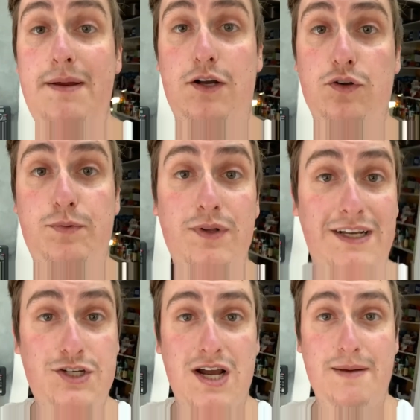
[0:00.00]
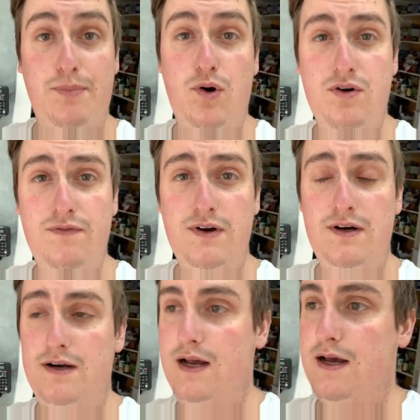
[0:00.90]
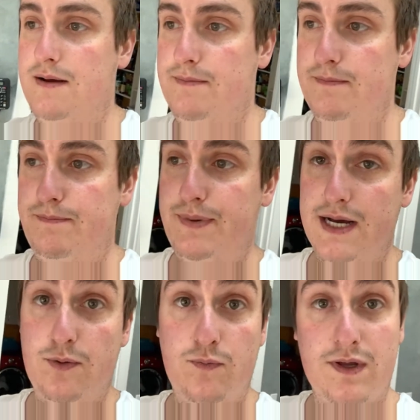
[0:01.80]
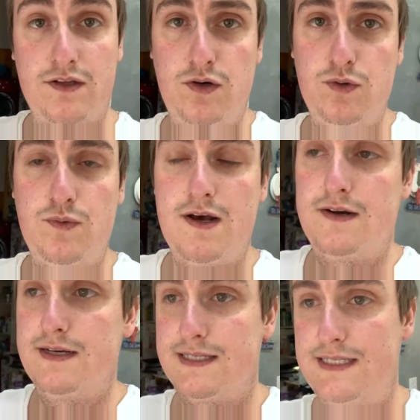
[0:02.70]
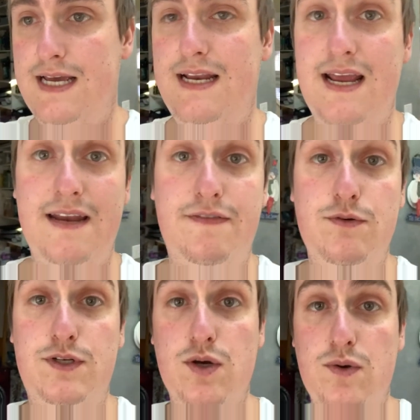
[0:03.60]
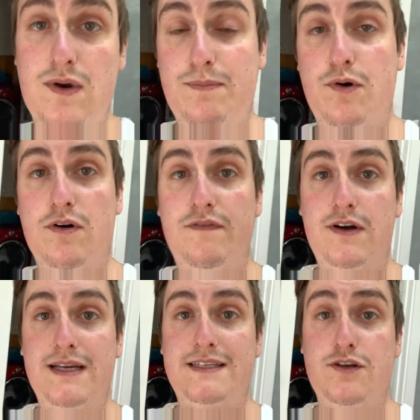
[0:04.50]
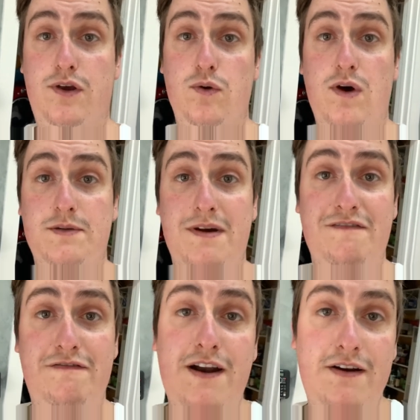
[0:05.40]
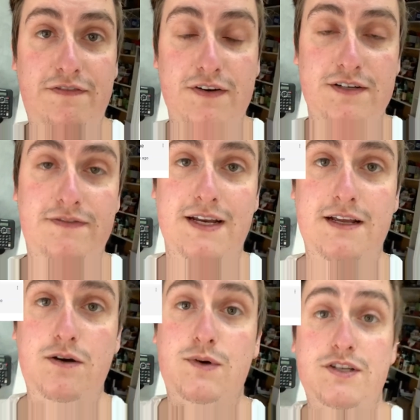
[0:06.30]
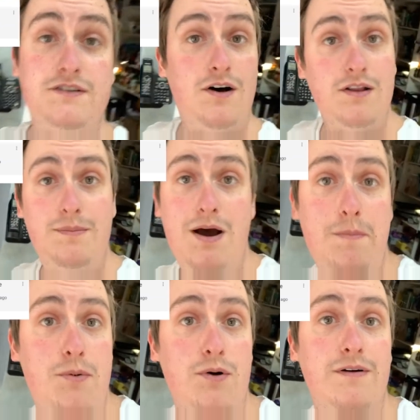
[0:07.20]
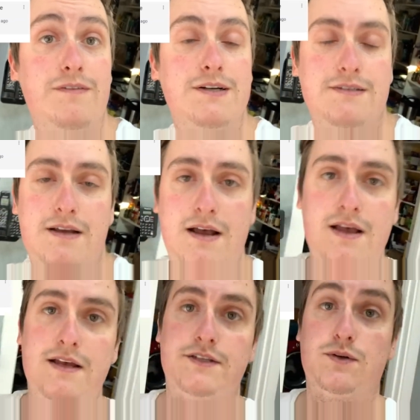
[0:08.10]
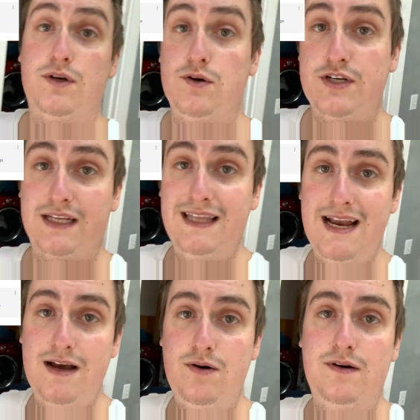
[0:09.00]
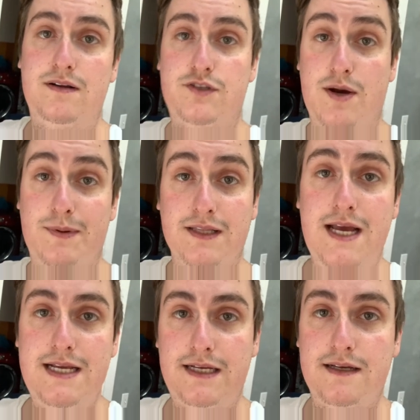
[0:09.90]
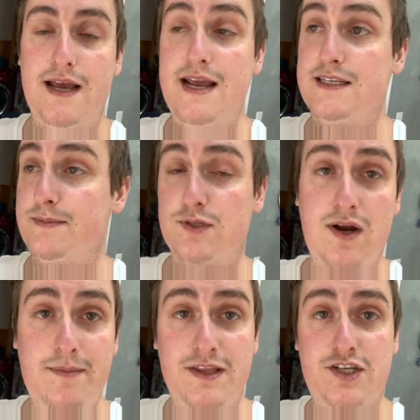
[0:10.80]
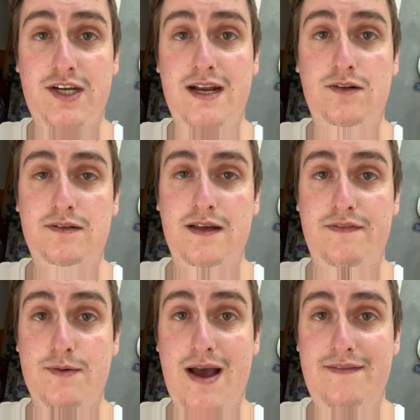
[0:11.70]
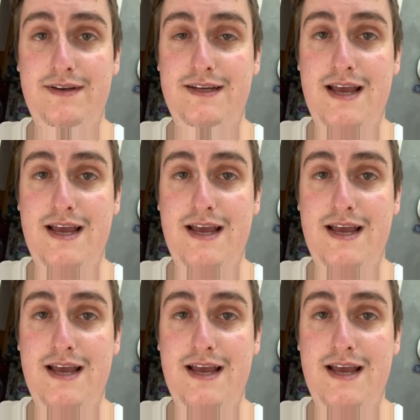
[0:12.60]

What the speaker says: cold brew like a giant pour over, but with cold water instead. And if you don't know what a pour over is, you can watch my very first video, which is all about pour overs. So go check that out, drop a like, and subscribe to the channel. If you haven't yet,